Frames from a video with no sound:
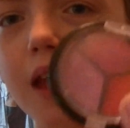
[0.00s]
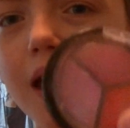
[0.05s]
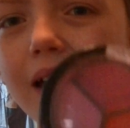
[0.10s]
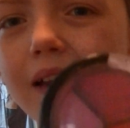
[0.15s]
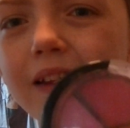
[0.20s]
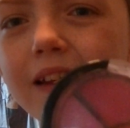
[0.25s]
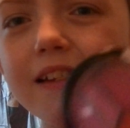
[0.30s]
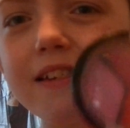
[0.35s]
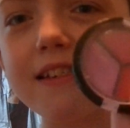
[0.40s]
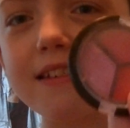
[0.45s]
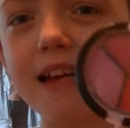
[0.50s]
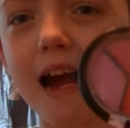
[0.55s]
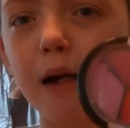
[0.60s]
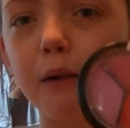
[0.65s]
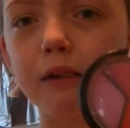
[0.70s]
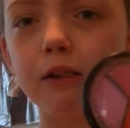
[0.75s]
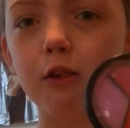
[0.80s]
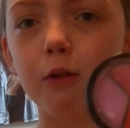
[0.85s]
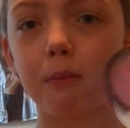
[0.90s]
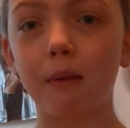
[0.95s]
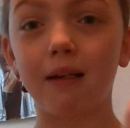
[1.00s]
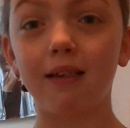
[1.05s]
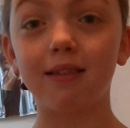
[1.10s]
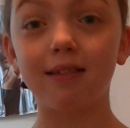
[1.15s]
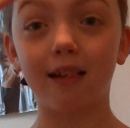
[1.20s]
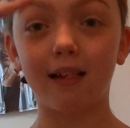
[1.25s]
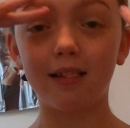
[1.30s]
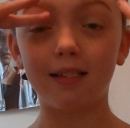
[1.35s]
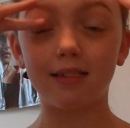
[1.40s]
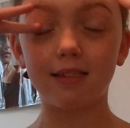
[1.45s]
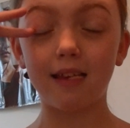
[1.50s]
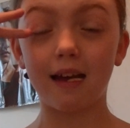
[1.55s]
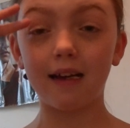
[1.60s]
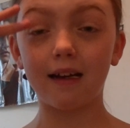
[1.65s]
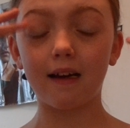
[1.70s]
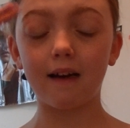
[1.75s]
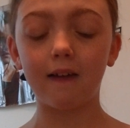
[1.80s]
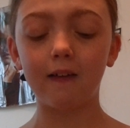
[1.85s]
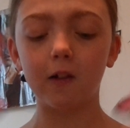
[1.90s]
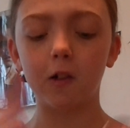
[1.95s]
this is how I do my sunset
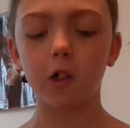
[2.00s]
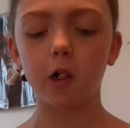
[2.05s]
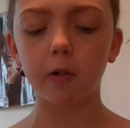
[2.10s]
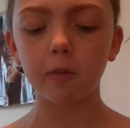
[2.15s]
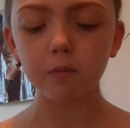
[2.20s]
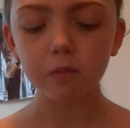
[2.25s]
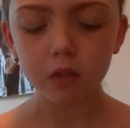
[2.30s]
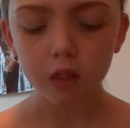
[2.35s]
color